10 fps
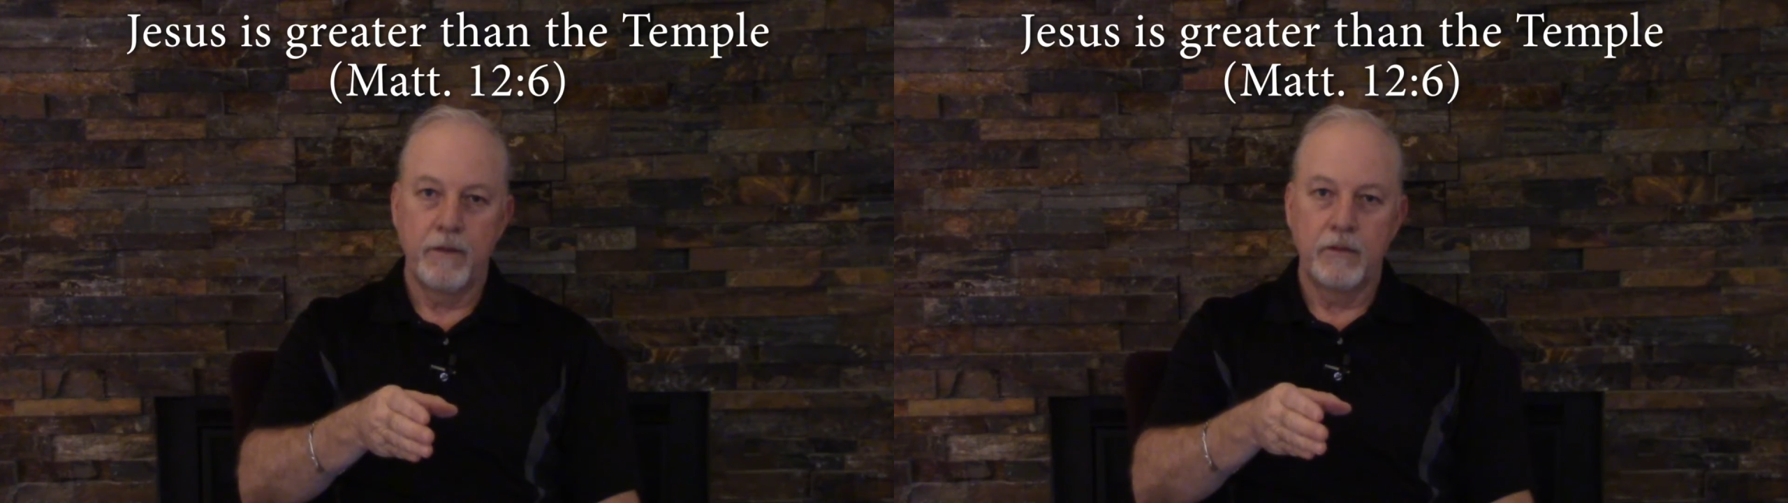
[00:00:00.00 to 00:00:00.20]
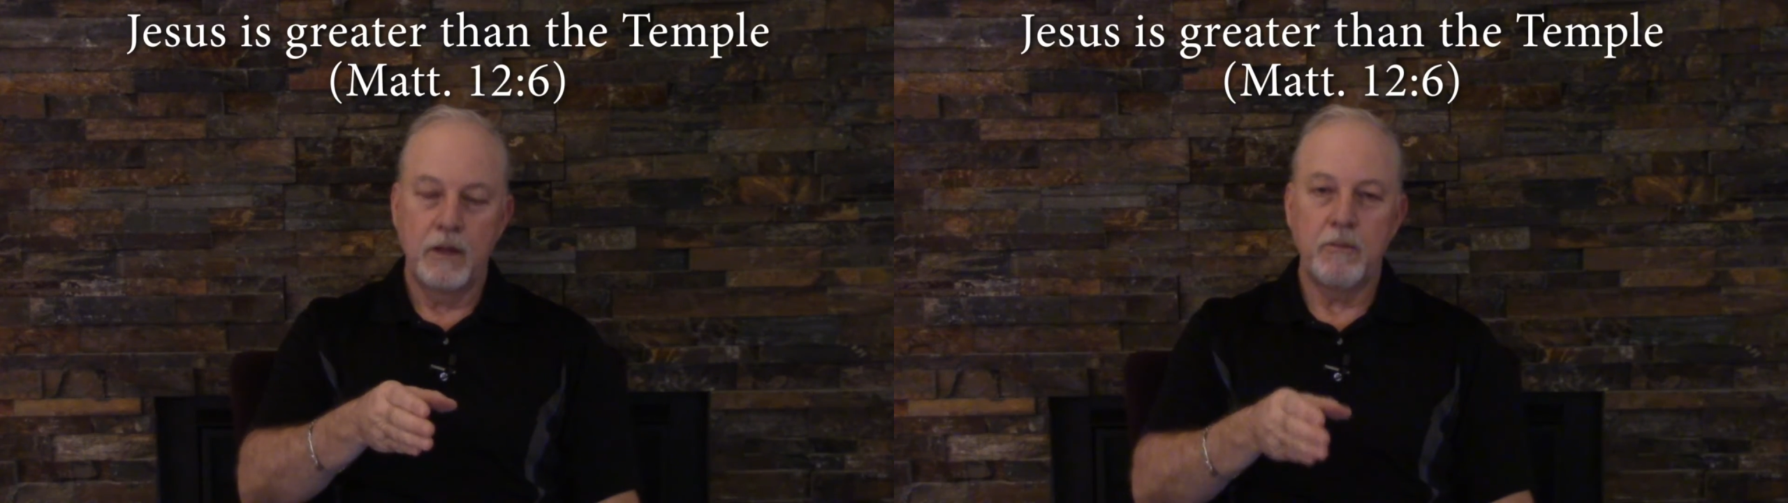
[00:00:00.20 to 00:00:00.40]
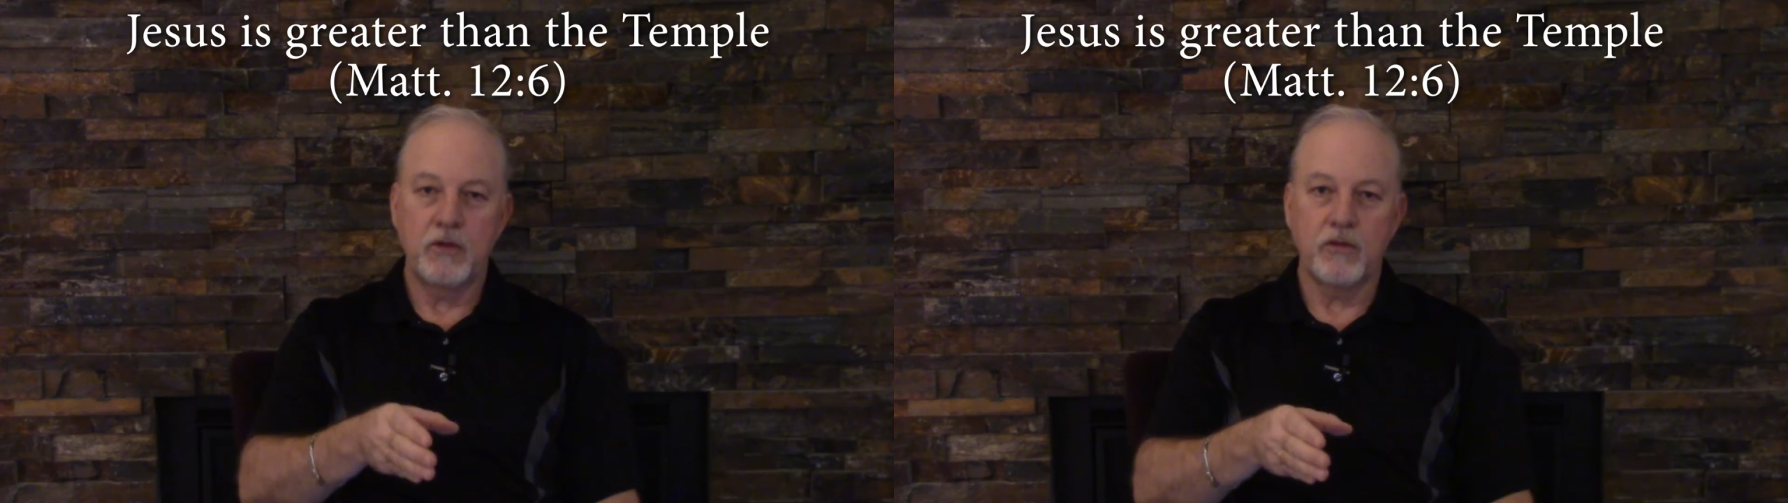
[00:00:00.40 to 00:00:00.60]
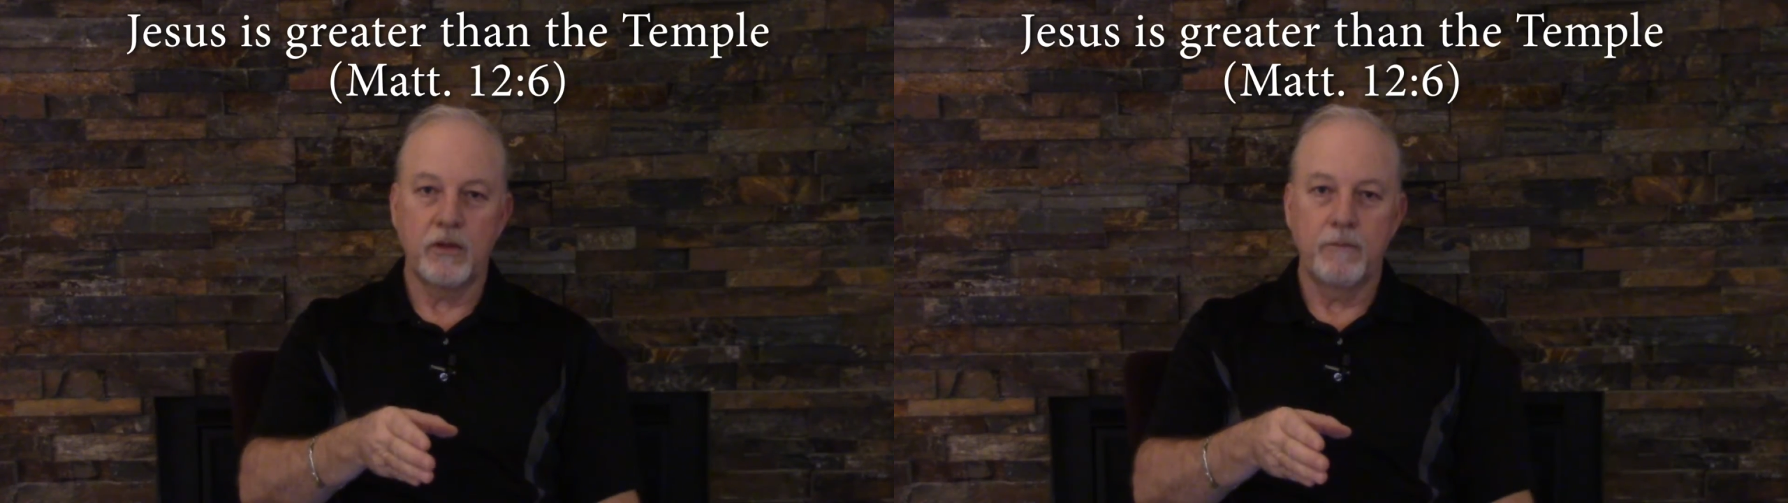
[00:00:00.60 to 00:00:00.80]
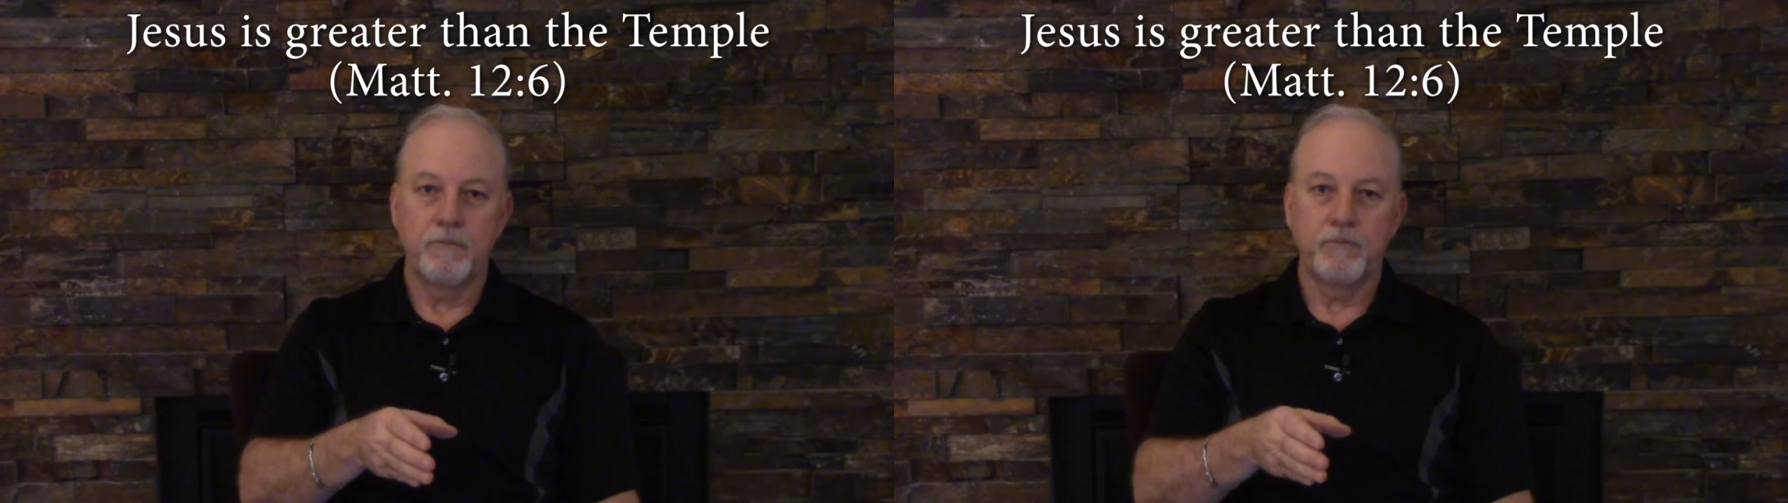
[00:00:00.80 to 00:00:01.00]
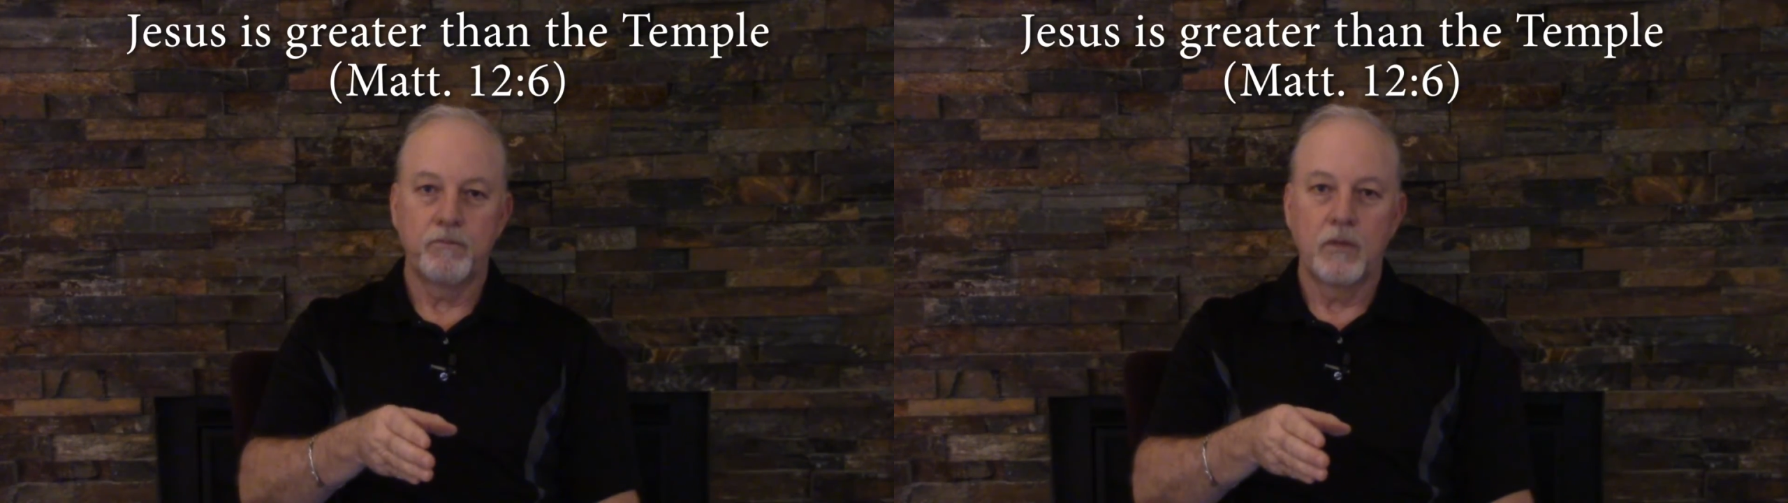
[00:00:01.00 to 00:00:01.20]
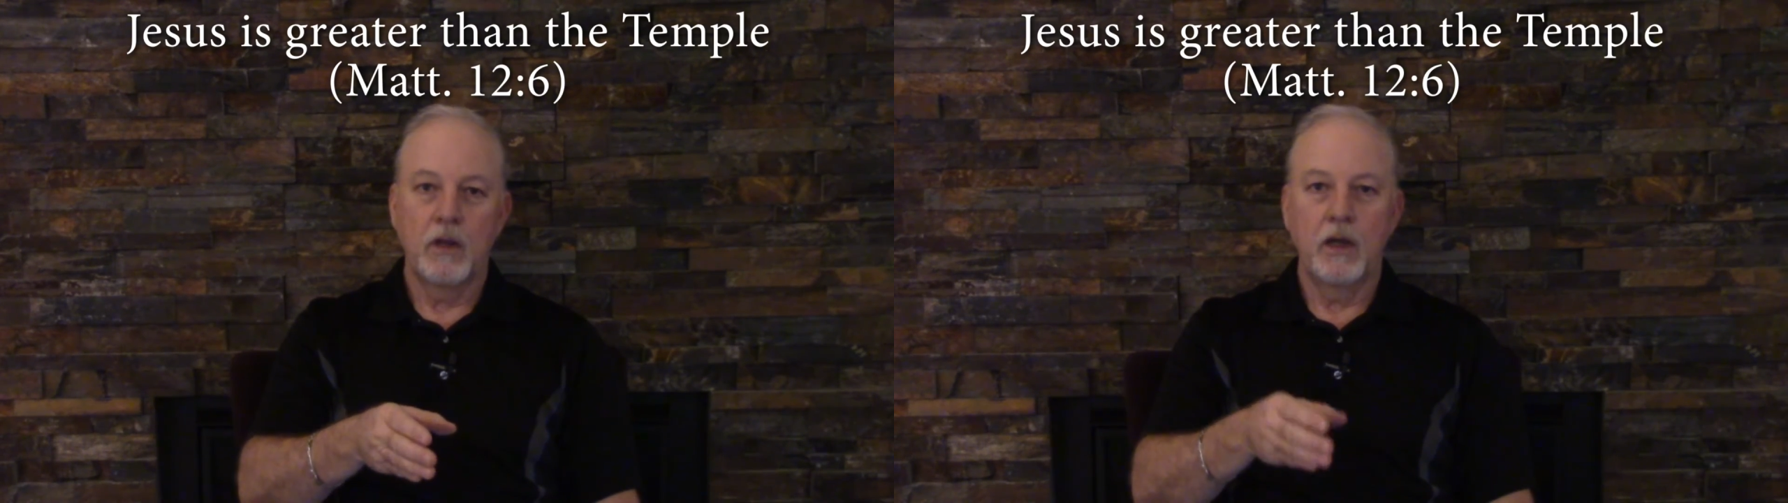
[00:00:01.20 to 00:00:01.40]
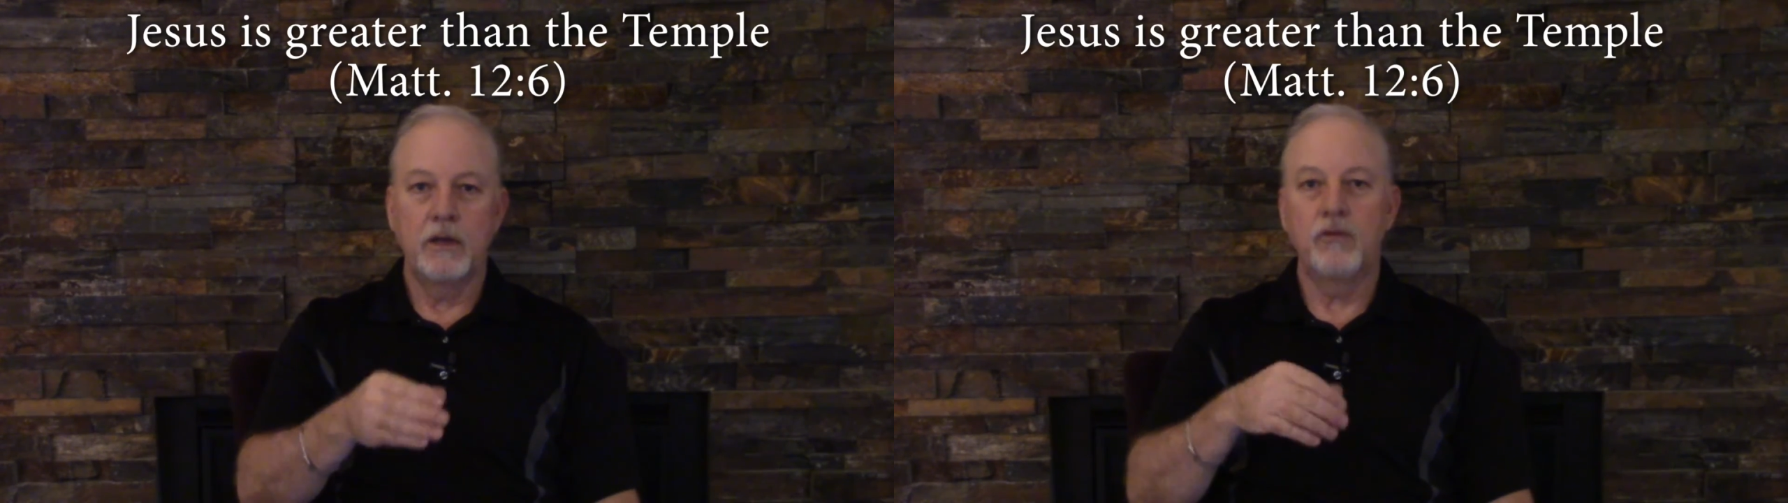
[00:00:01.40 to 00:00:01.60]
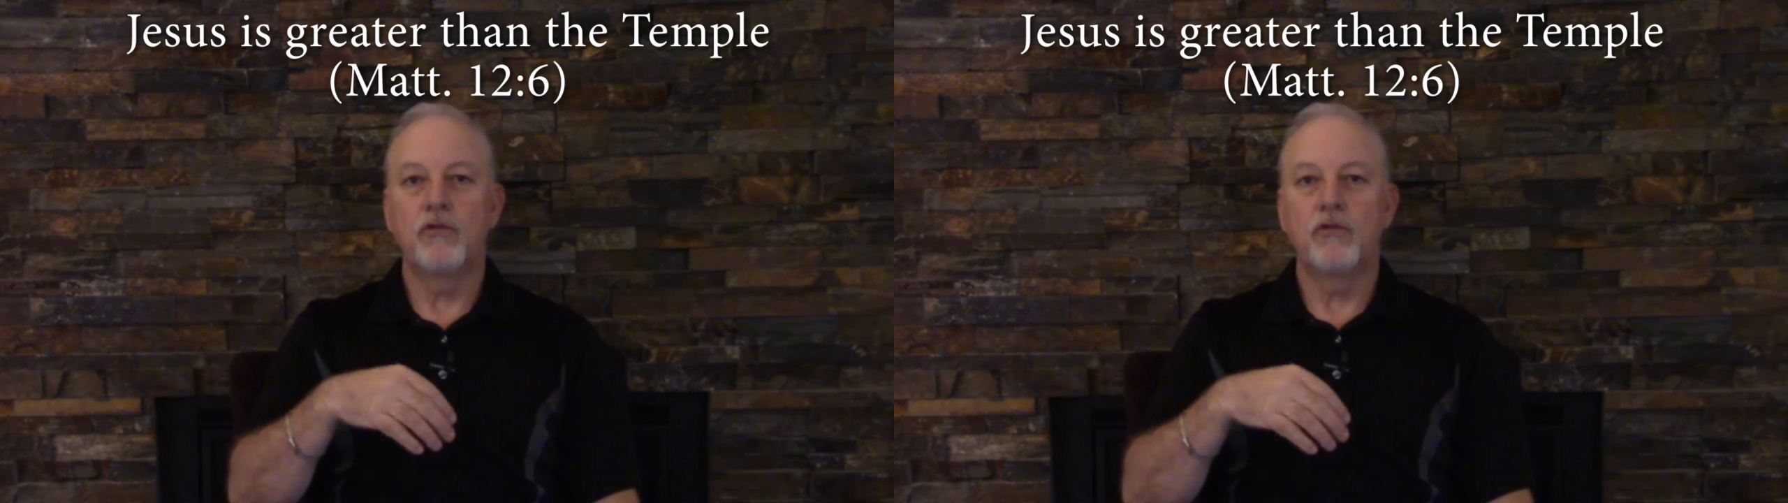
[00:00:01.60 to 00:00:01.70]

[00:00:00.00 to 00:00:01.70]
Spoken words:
They missed it. And